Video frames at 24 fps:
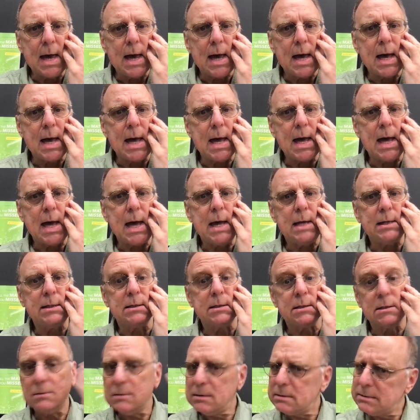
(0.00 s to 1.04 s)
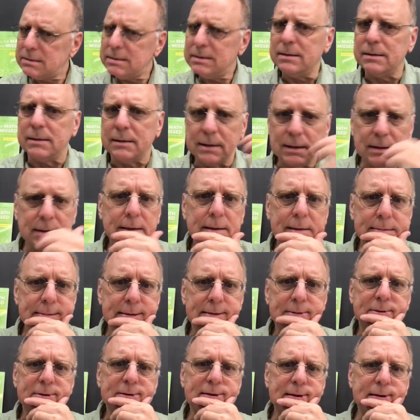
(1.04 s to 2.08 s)
And so, huh, that's kind of
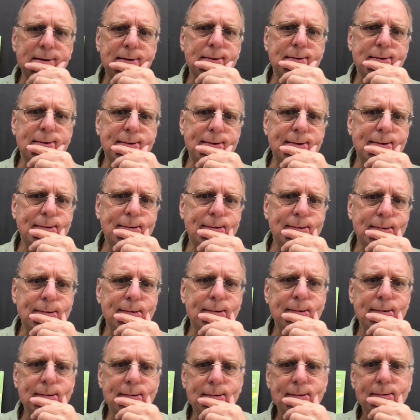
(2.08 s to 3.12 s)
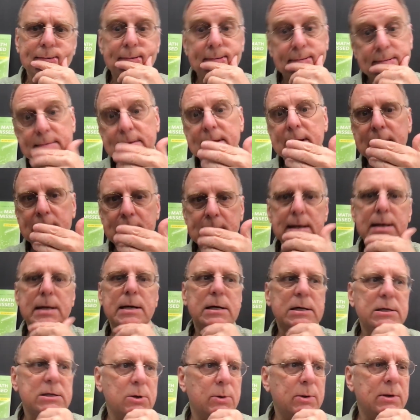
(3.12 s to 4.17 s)
interesting. Uh,
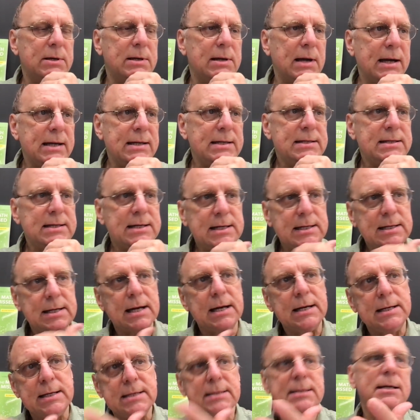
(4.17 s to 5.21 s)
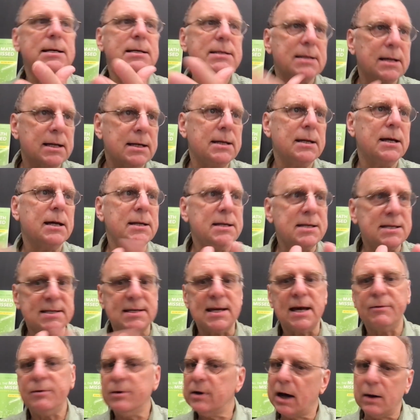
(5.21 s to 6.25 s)
so in 1996,
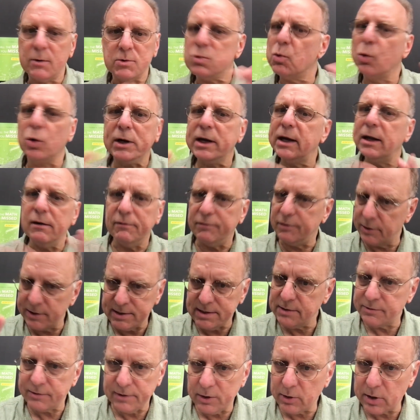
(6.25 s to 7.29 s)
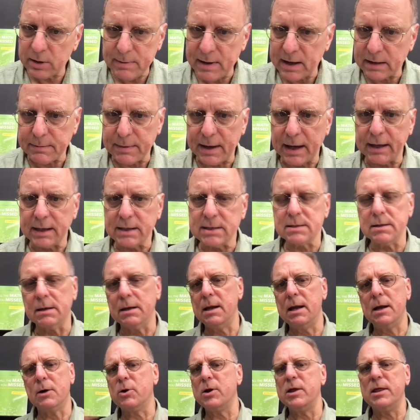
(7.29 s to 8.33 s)
1997, I was working in a very different area of mathematics, an
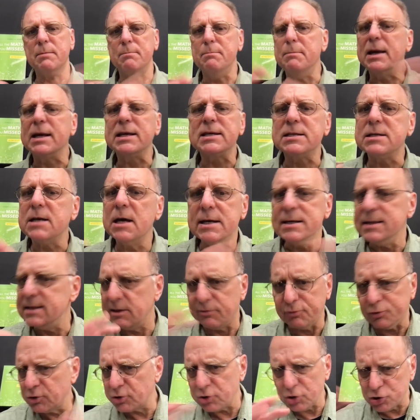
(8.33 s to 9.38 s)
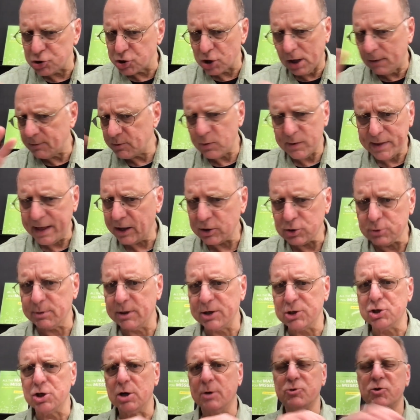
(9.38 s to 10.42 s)
area that mixed differential geometry with algebraic
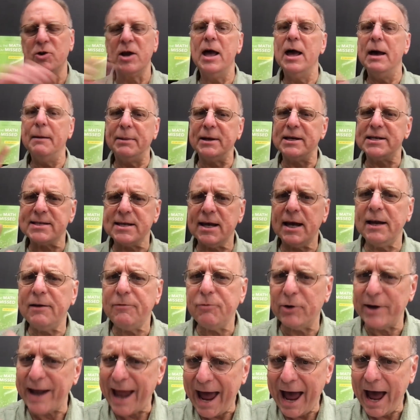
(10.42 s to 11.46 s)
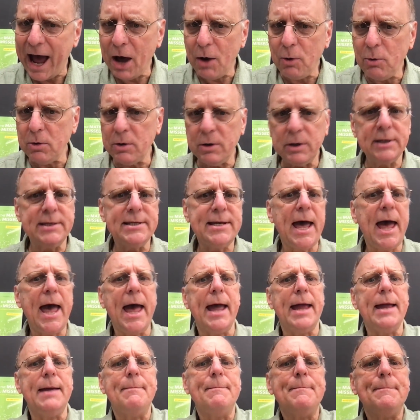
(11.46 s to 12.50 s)
geometry. But aside for an hour a
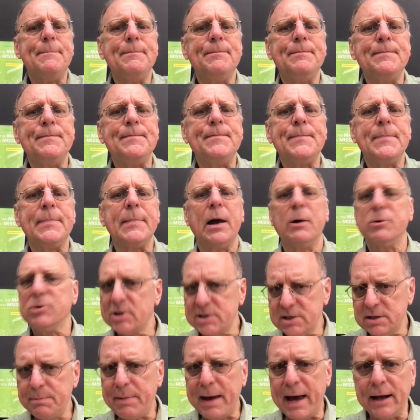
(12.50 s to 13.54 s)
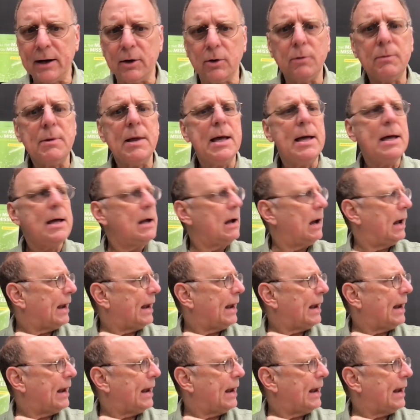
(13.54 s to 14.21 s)
day, I was on sabbatical, an